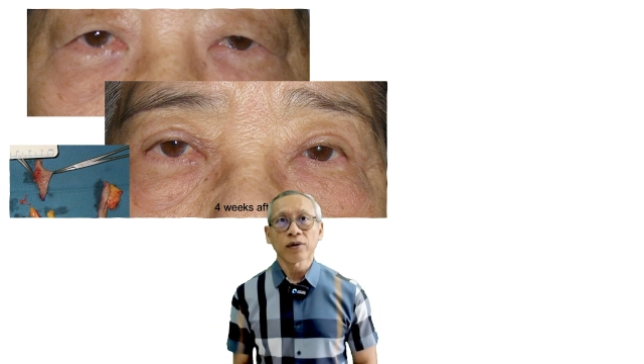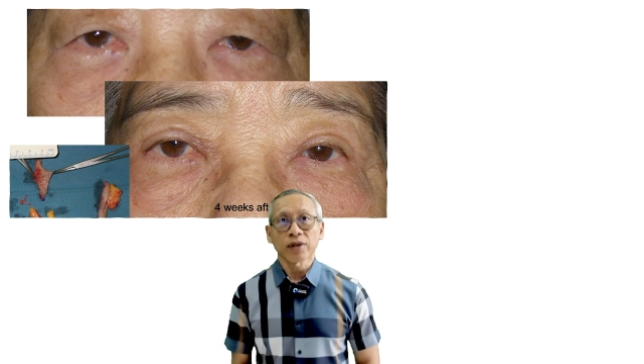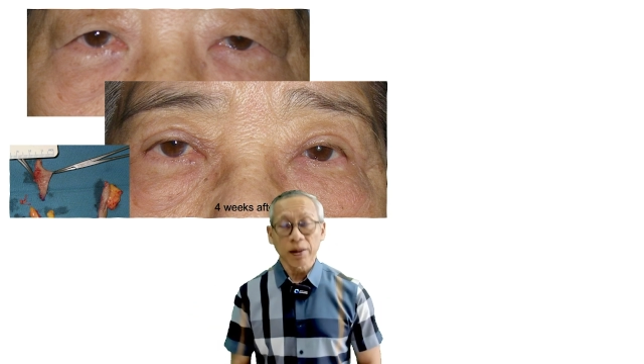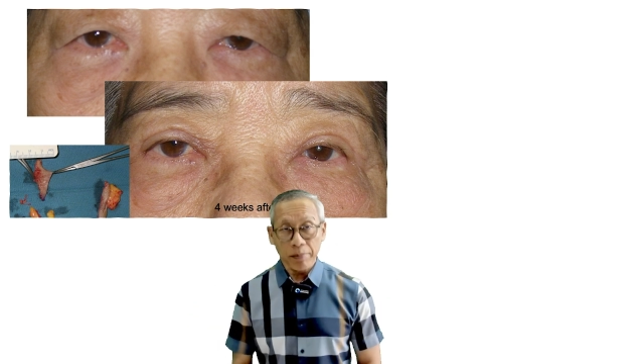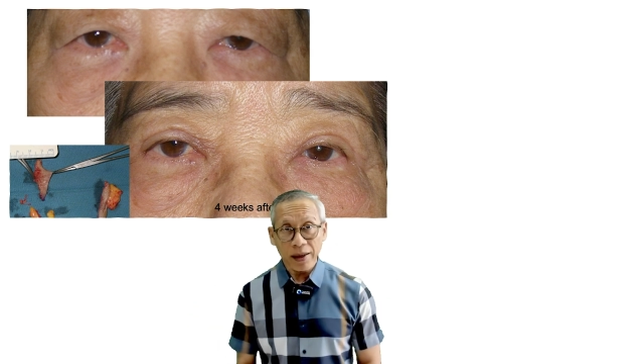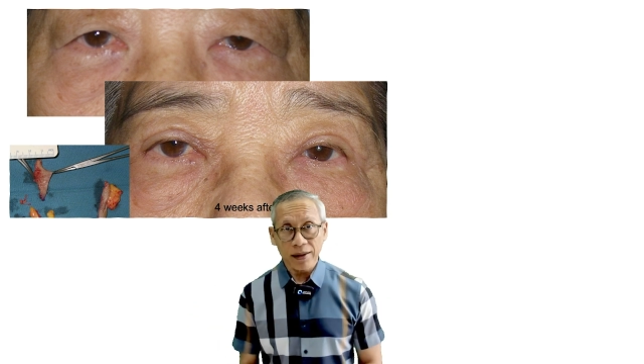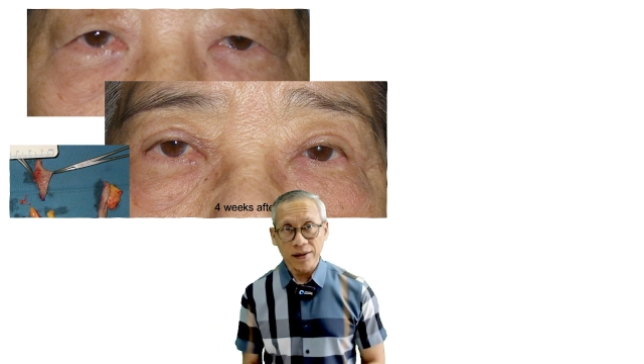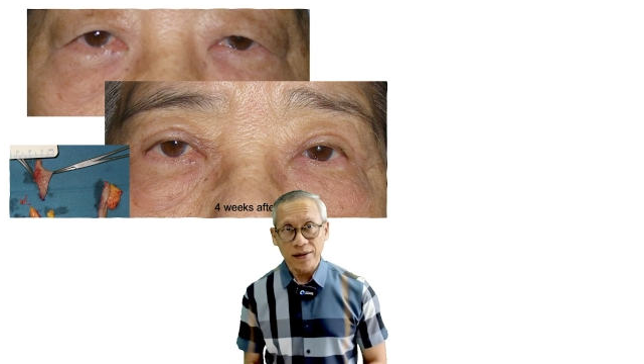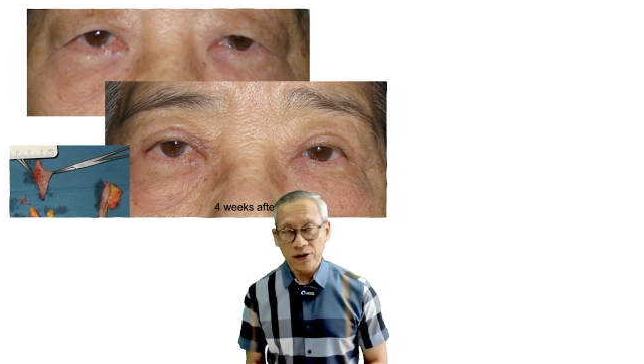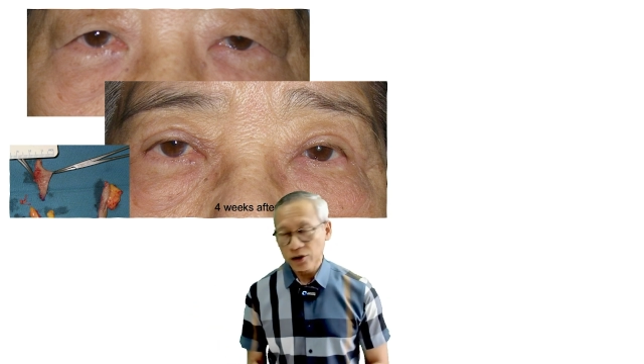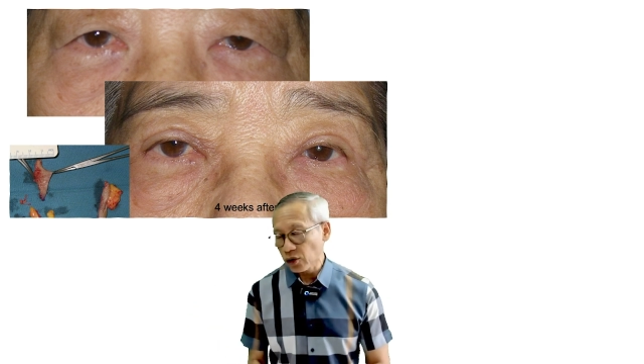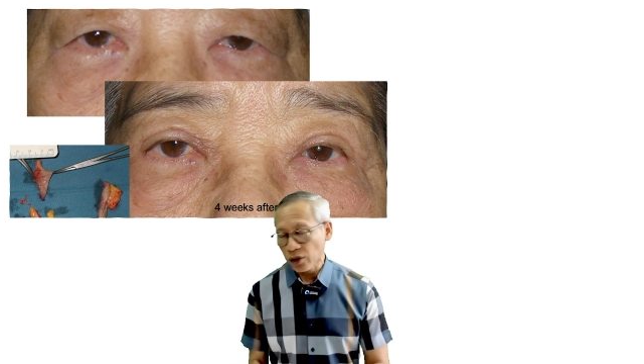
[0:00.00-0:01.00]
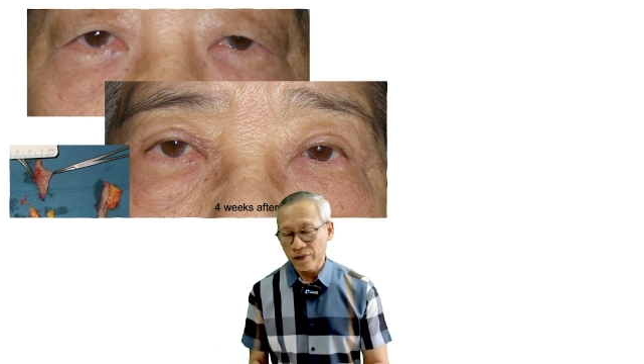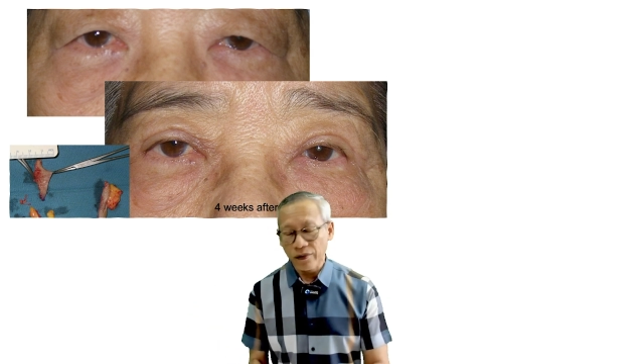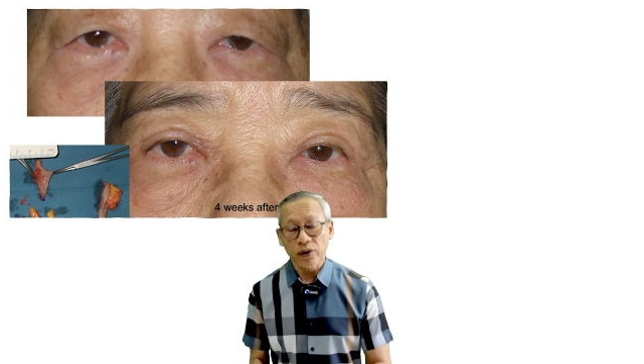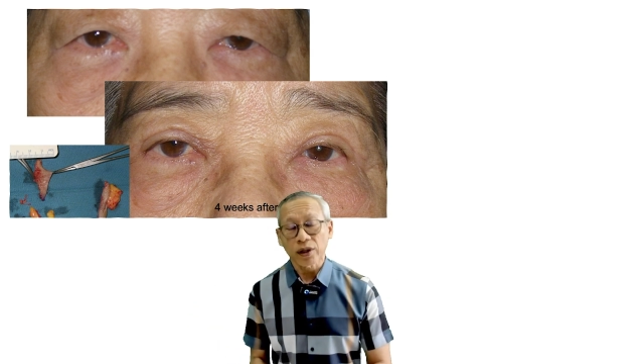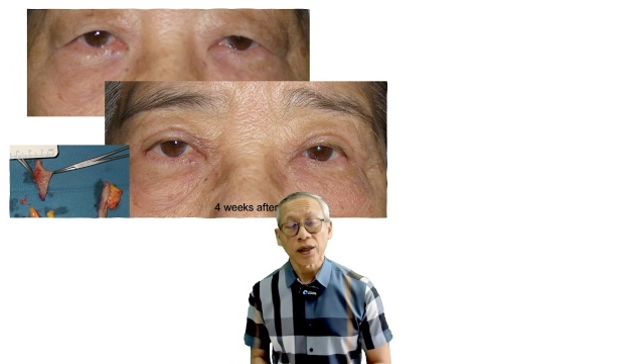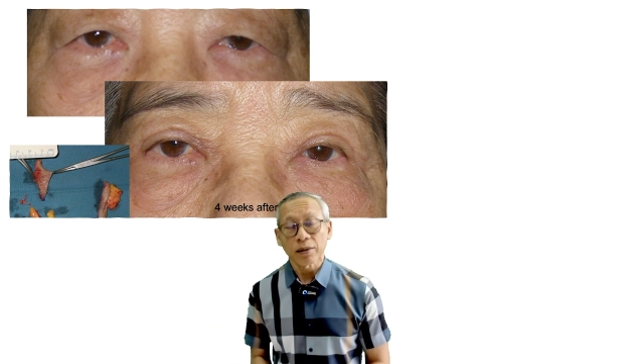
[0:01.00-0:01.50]
for the parents,
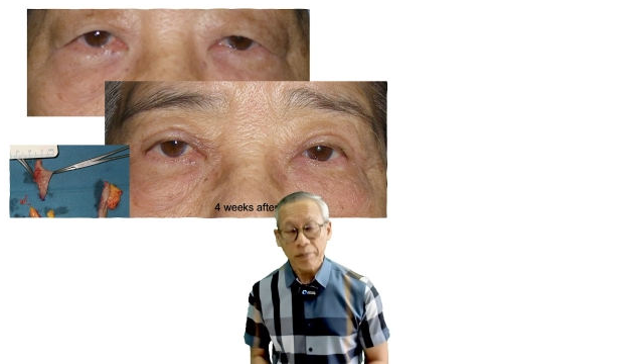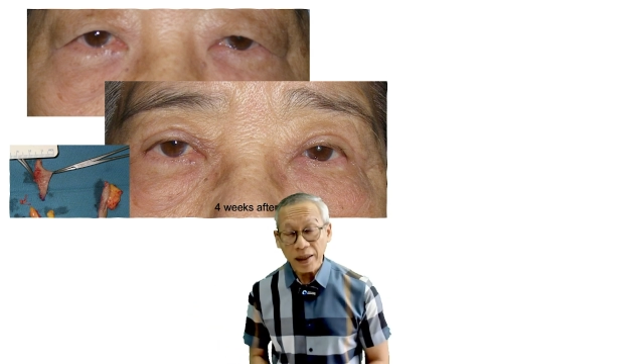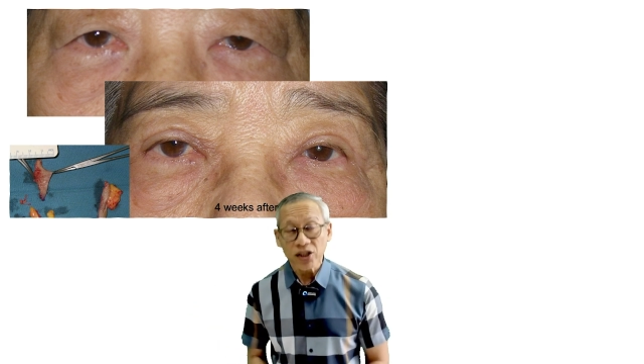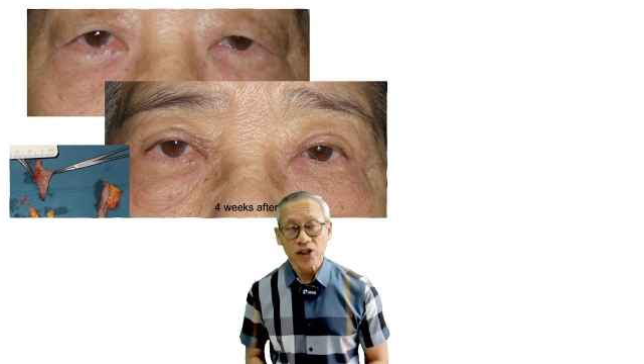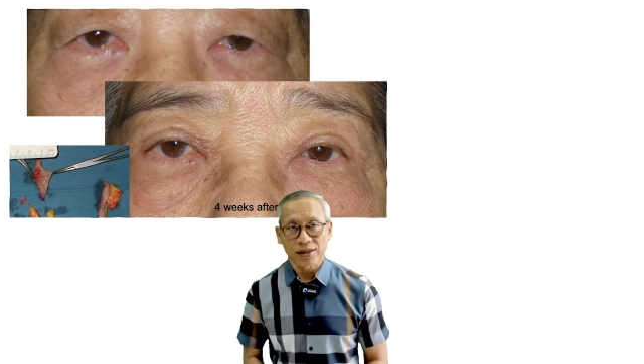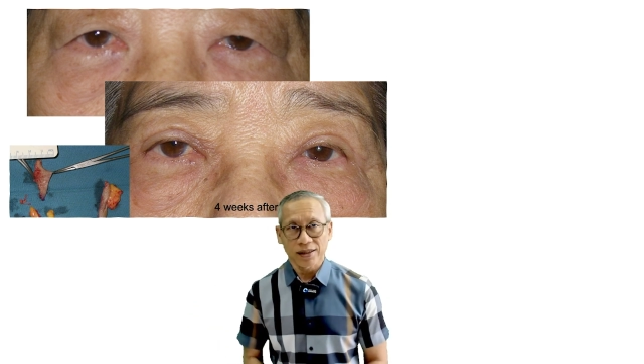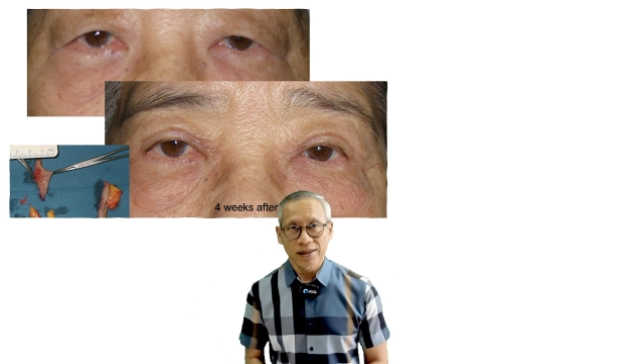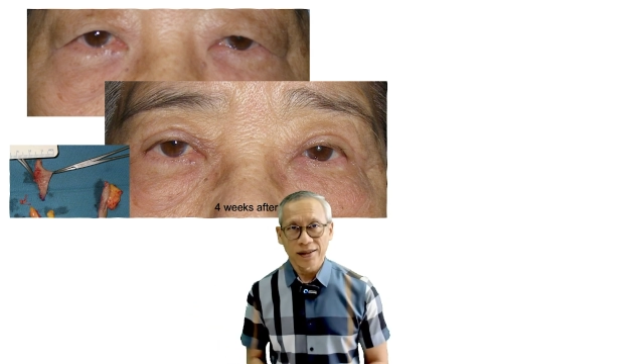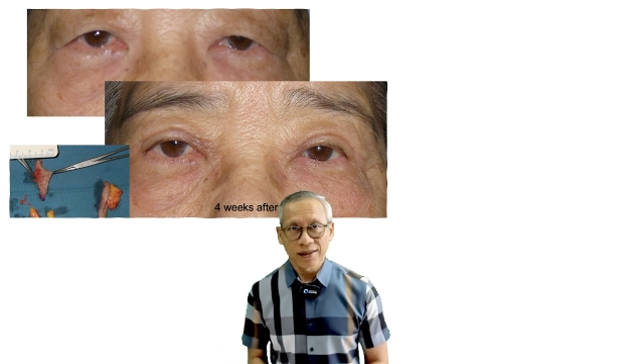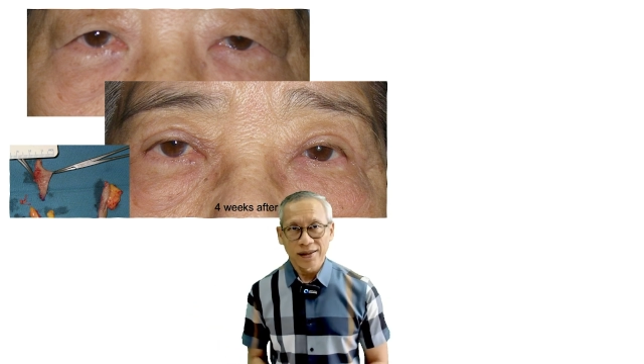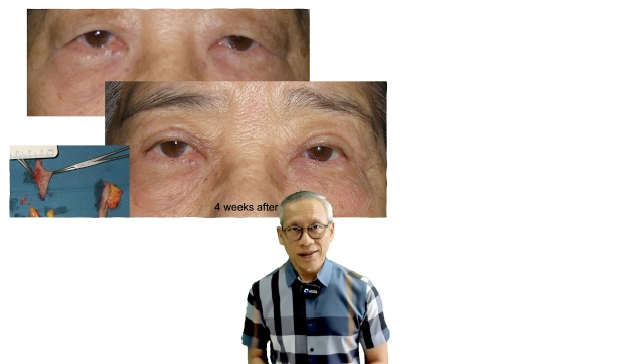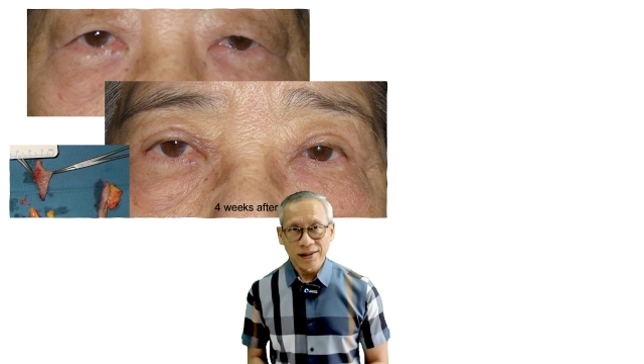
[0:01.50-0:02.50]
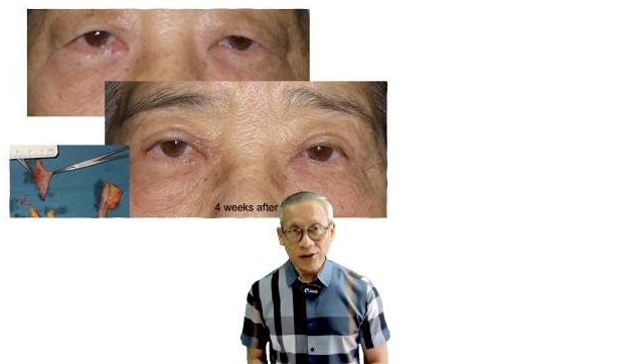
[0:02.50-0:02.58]
sorry, for the patients.